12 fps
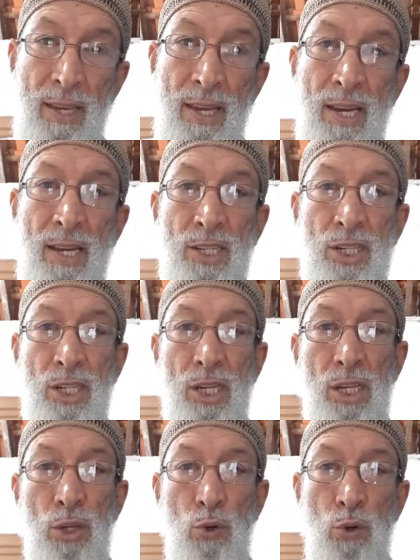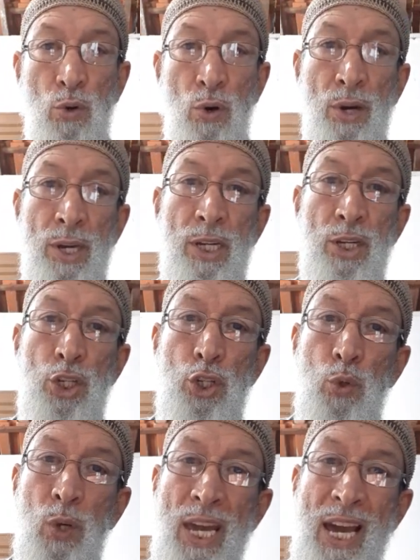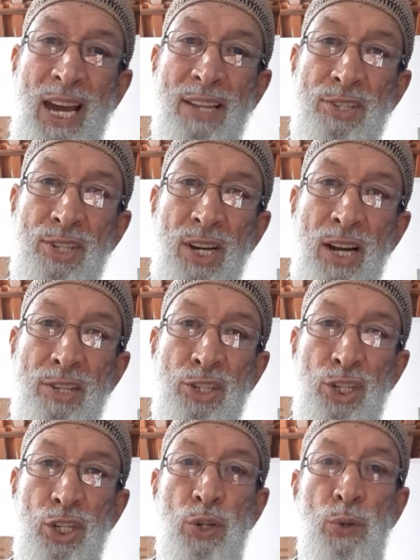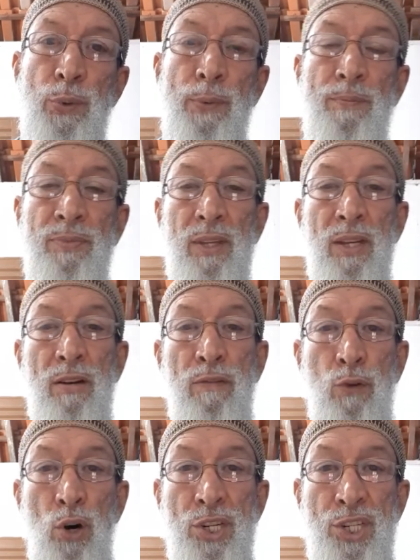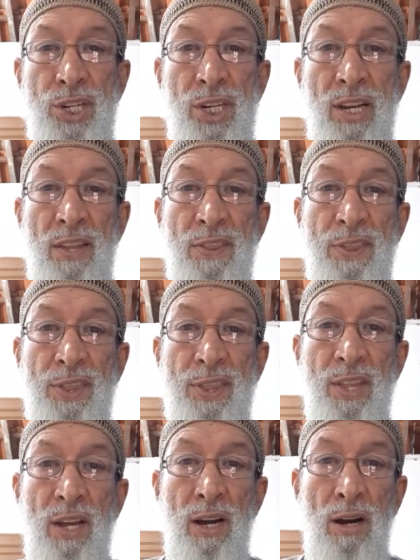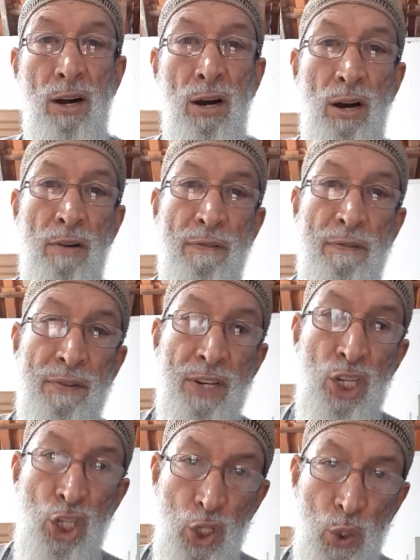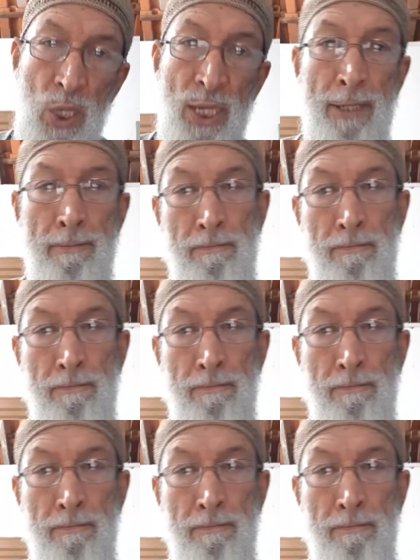And you're going to get until 14th of June.